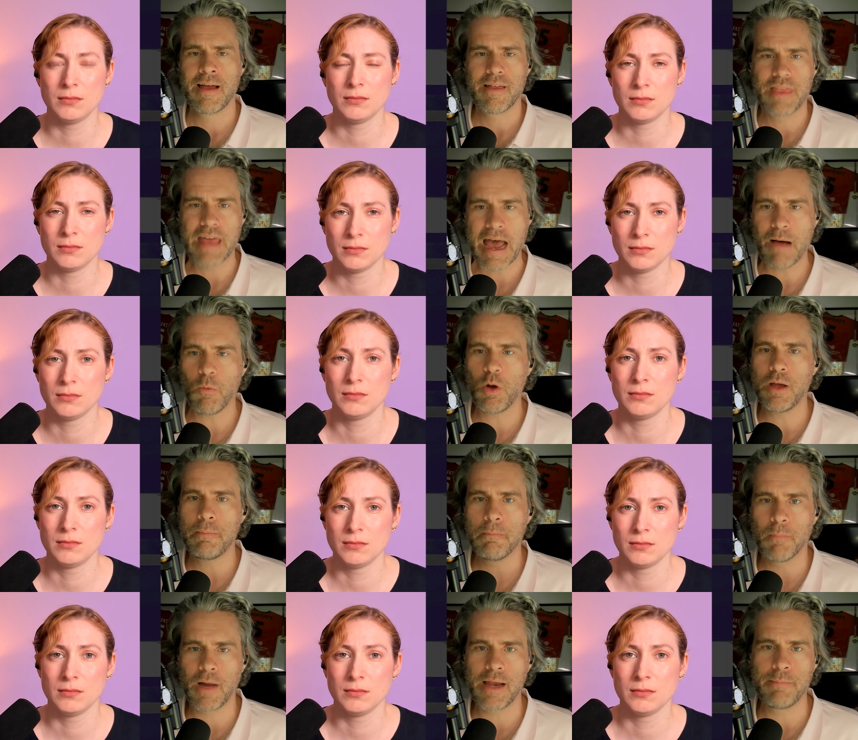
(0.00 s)
Speaker 1: That
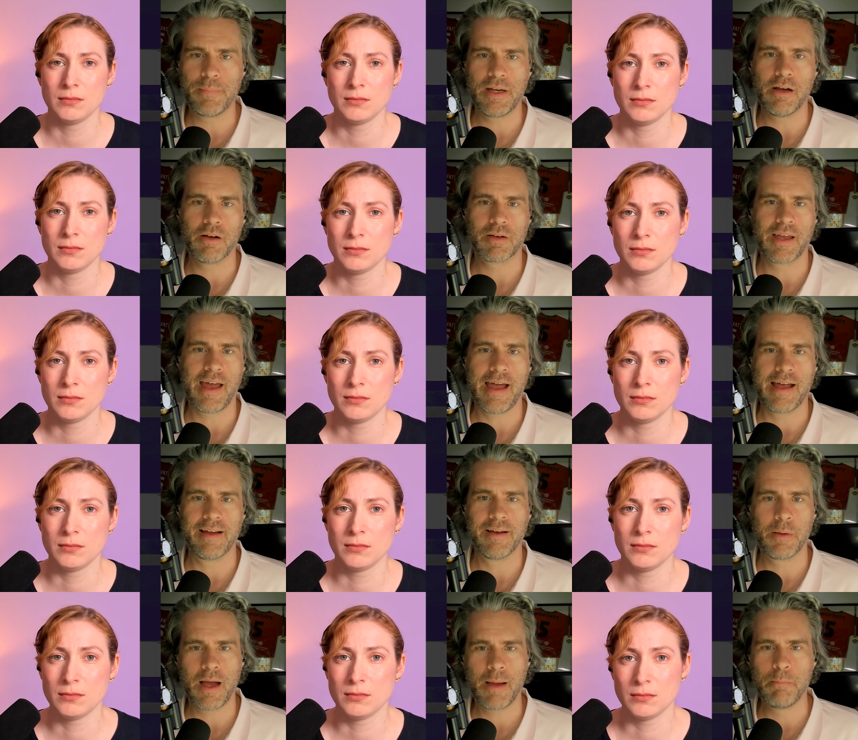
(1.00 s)
one might be okay.
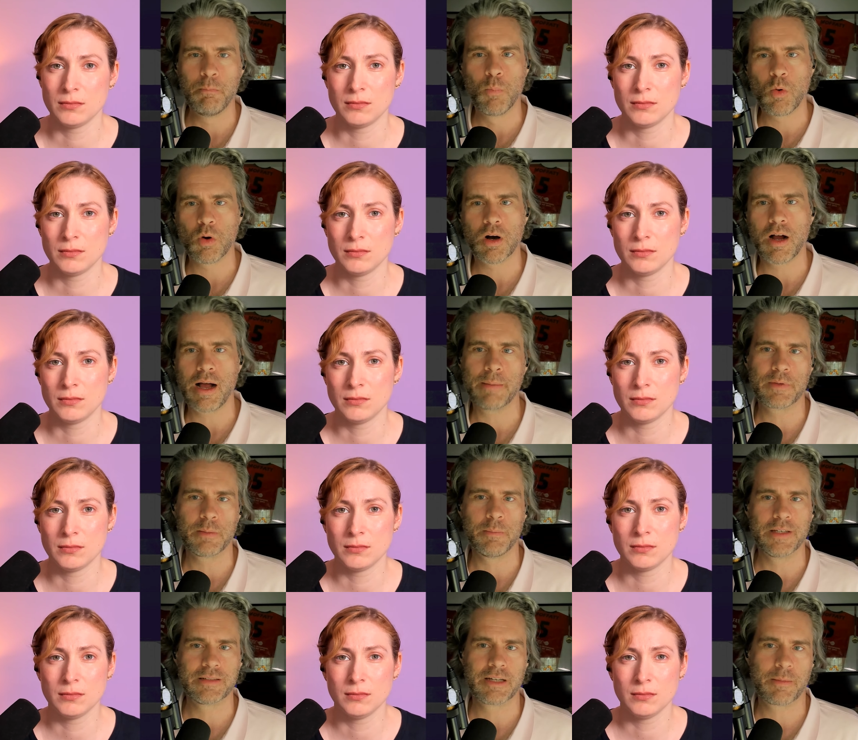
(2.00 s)
I'm, I'm more
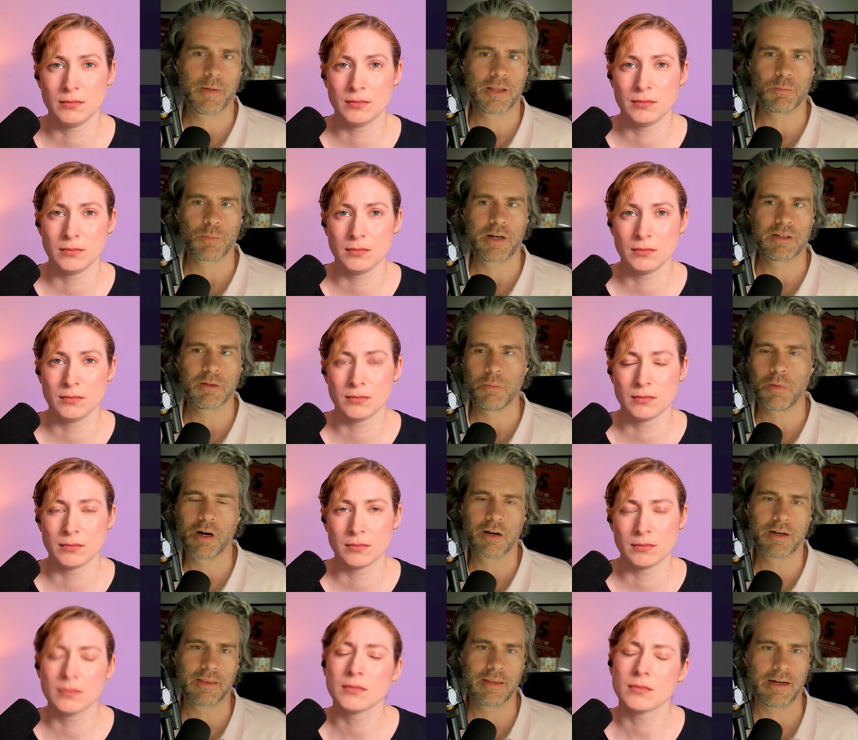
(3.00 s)
optimistic about the rental
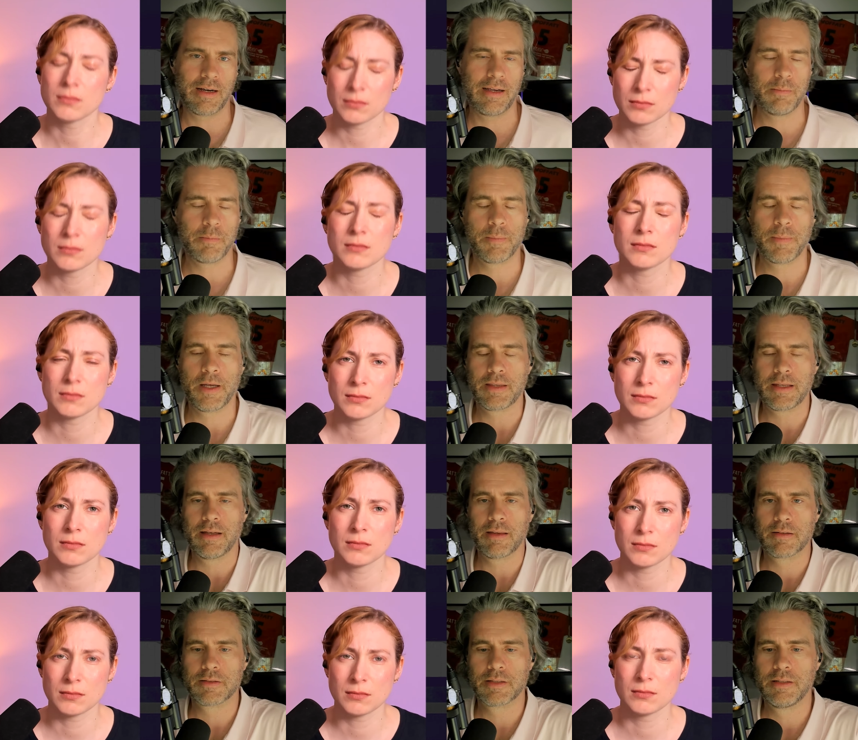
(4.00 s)
market than I am about the
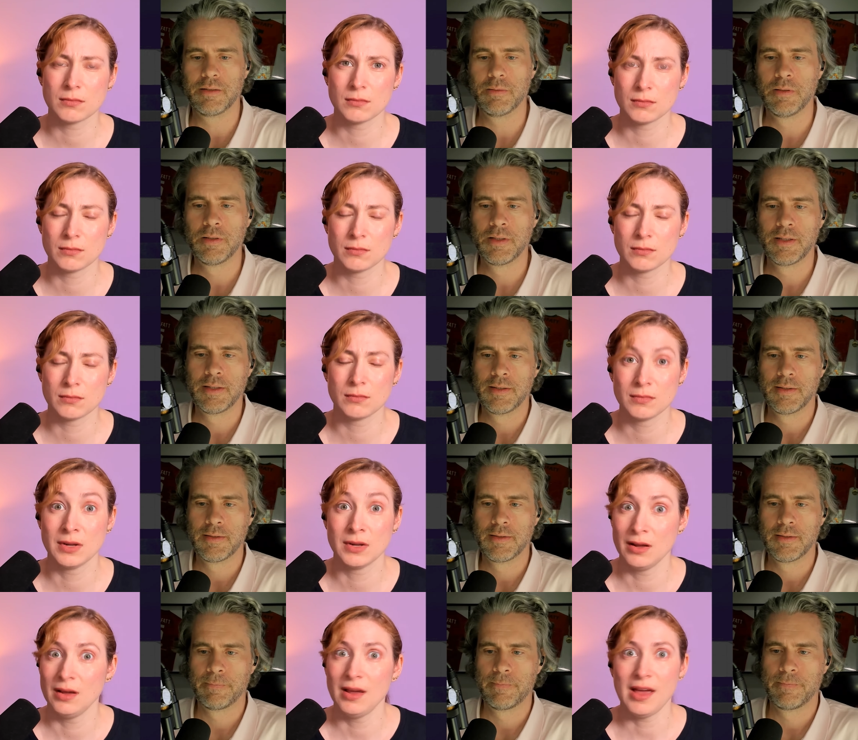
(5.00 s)
other two.
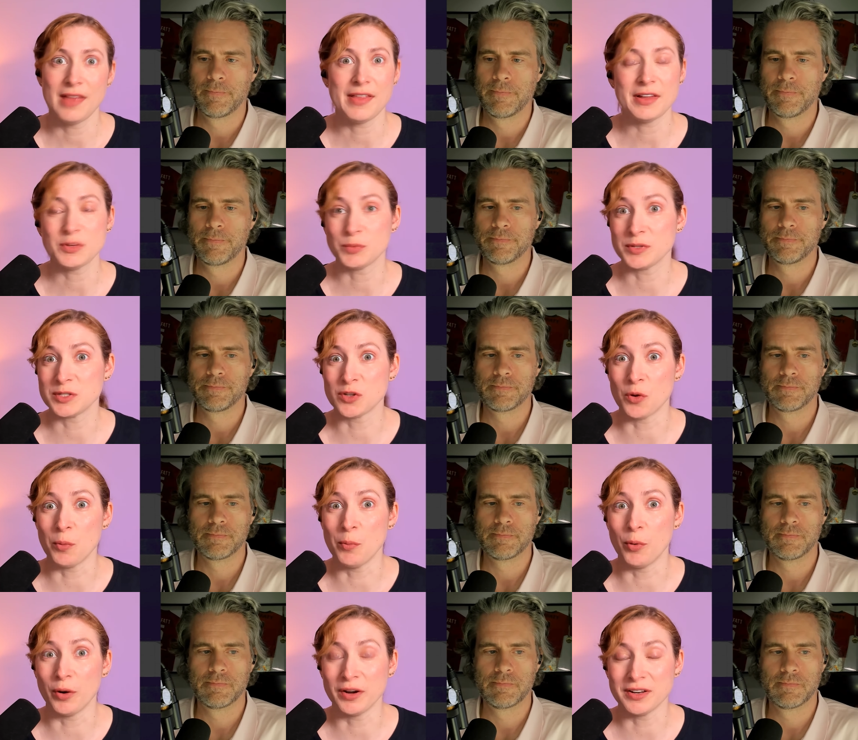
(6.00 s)
Speaker 2: And that's what's so
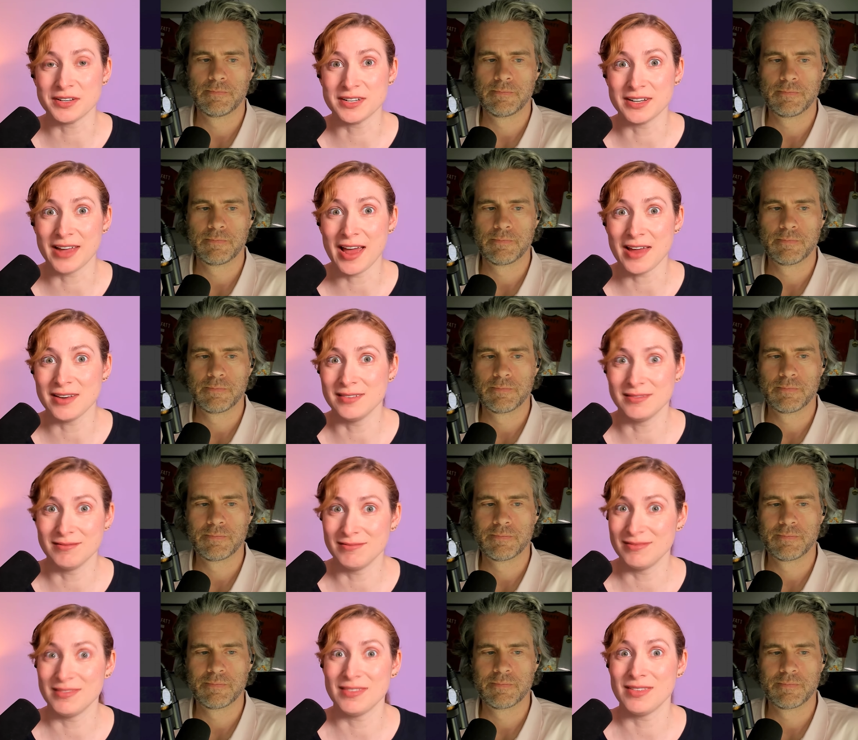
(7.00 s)
important to get
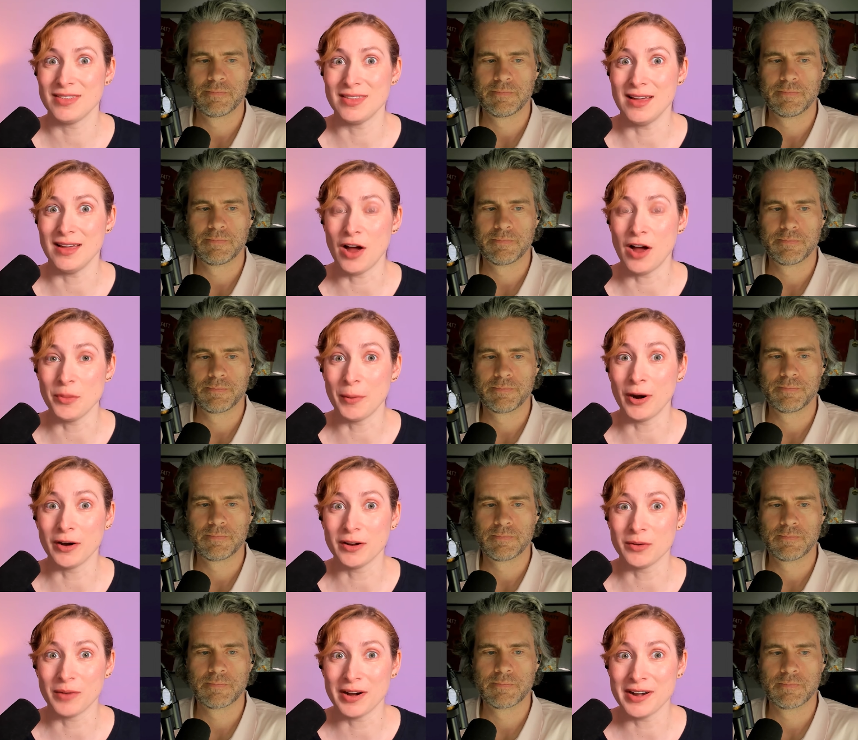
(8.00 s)
on the
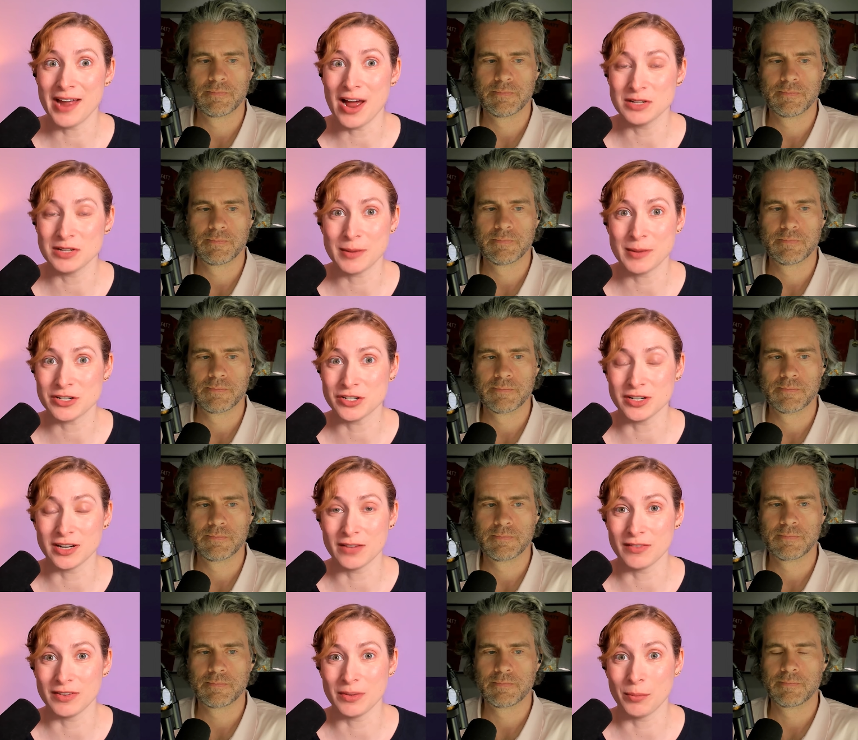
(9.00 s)
market right now, especially
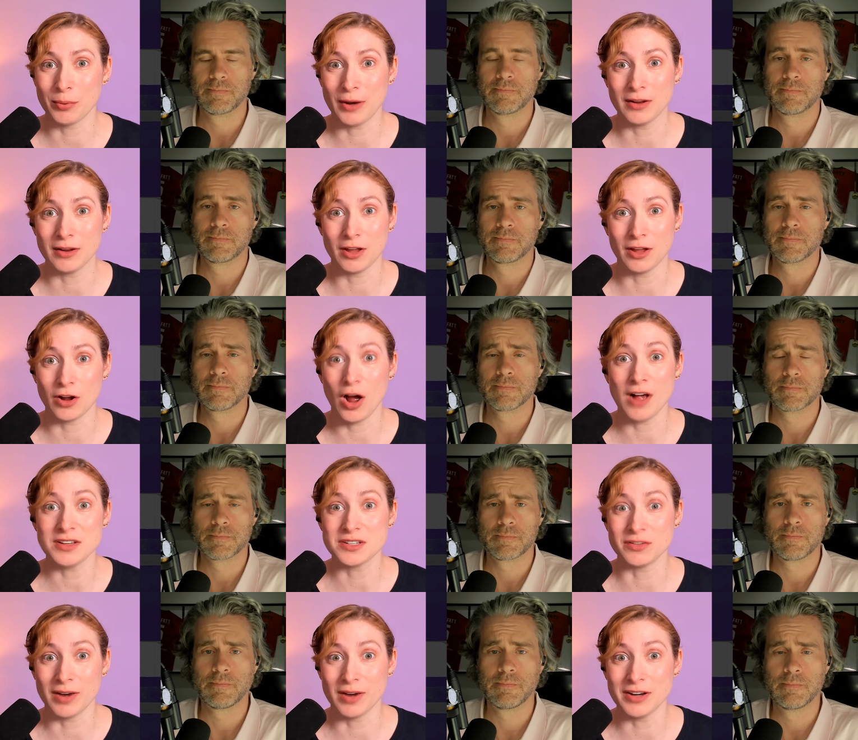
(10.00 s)
given the the cost
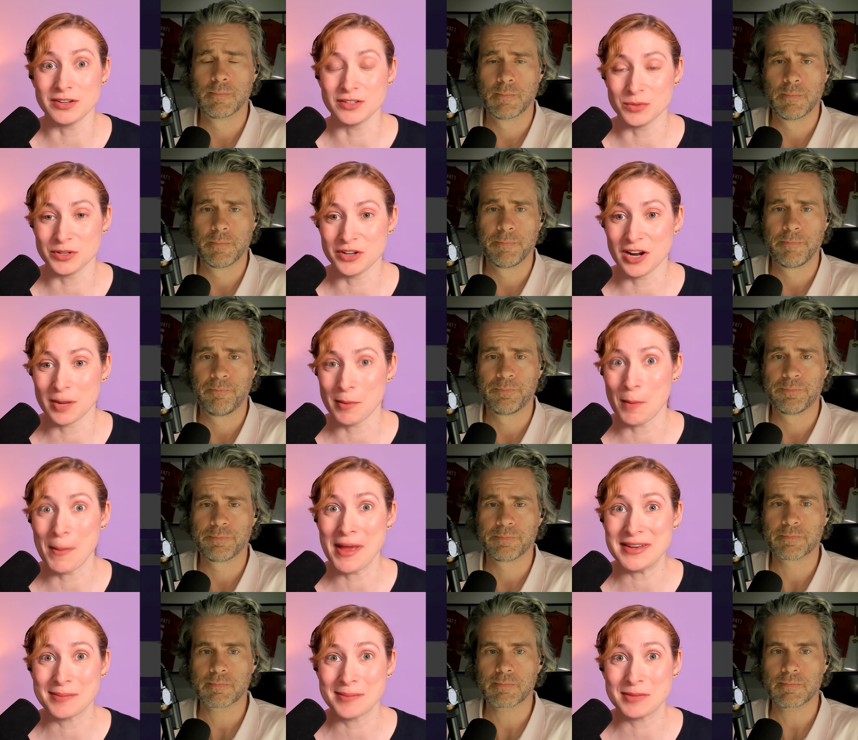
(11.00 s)
of rentals. When you talk about pent up